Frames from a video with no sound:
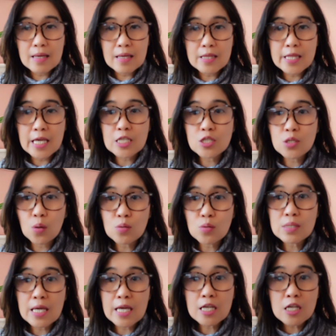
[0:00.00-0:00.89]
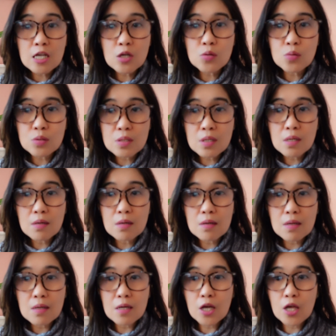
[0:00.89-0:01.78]
they don't include
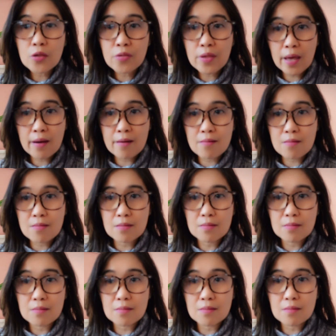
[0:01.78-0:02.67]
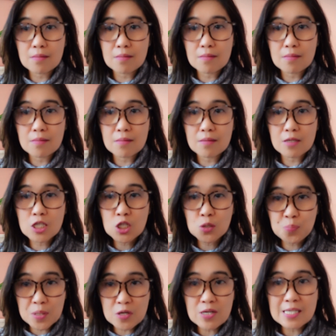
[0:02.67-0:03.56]
their
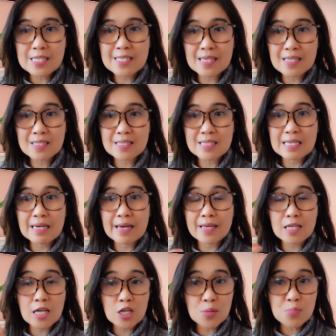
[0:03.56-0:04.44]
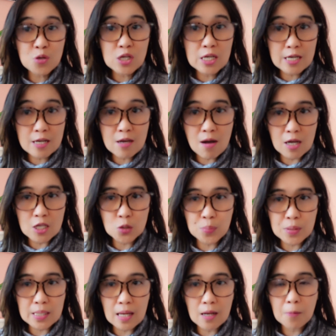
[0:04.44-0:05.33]
experiences in like a community
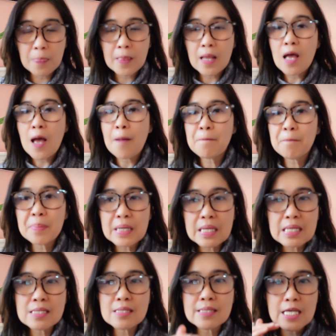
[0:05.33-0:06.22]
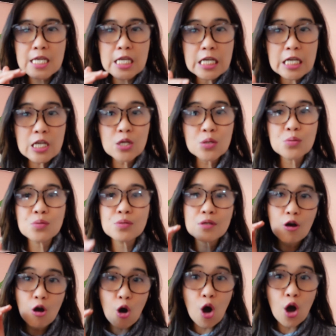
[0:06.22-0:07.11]
hospital. Please
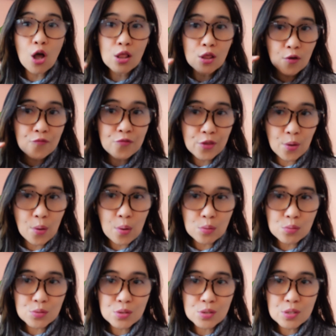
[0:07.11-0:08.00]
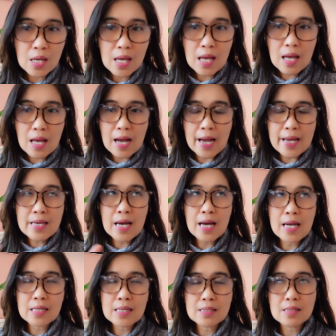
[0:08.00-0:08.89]
include all of those. I
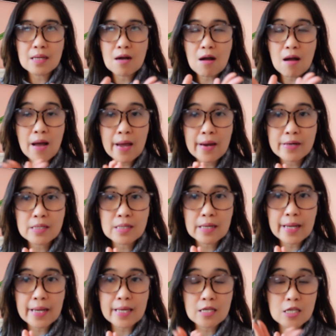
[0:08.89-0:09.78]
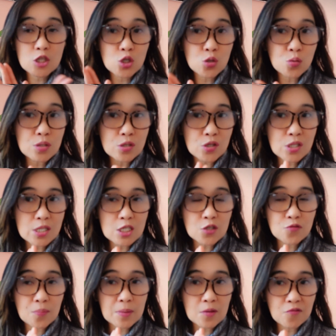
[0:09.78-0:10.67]
had hired like 2
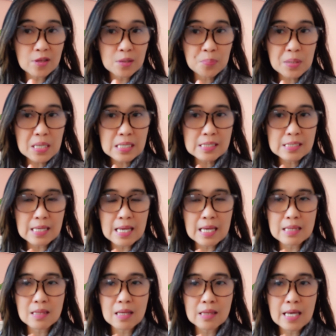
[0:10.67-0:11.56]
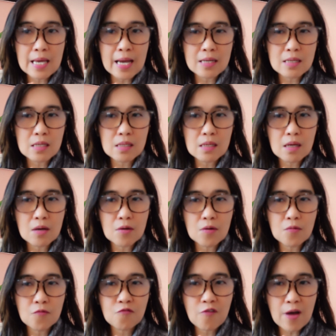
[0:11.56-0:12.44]
nurses from the Philippines, and they had
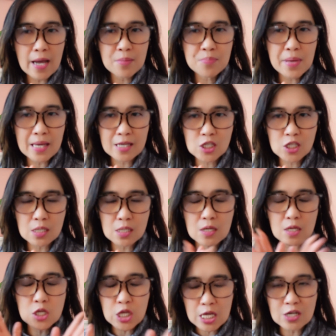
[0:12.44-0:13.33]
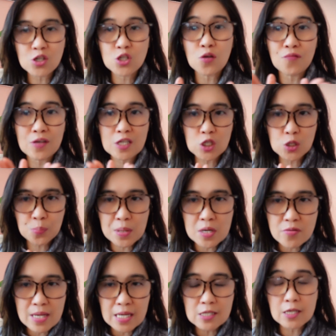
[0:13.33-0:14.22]
5 years of
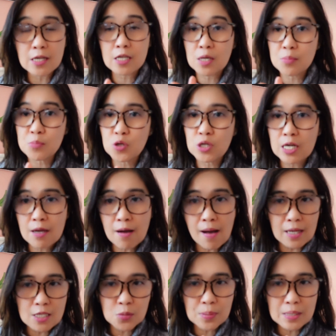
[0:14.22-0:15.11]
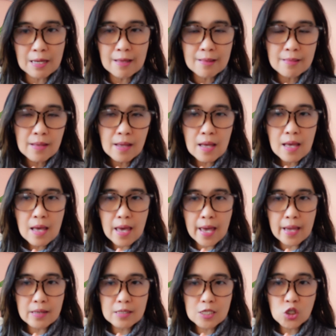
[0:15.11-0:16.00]
experience in a community hospital,
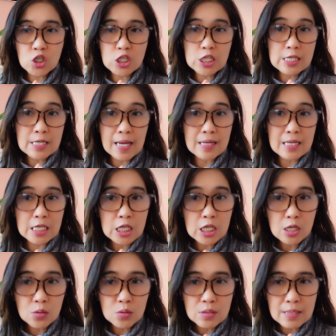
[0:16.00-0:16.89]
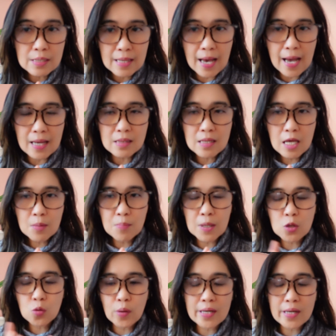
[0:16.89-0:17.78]
and she did not include that.
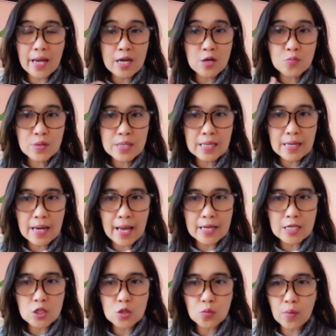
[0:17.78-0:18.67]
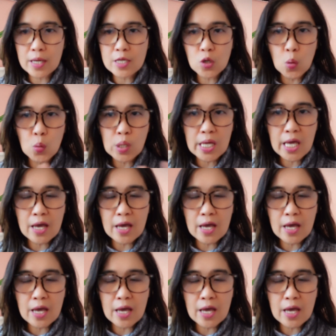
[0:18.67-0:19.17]
But when I realized why you only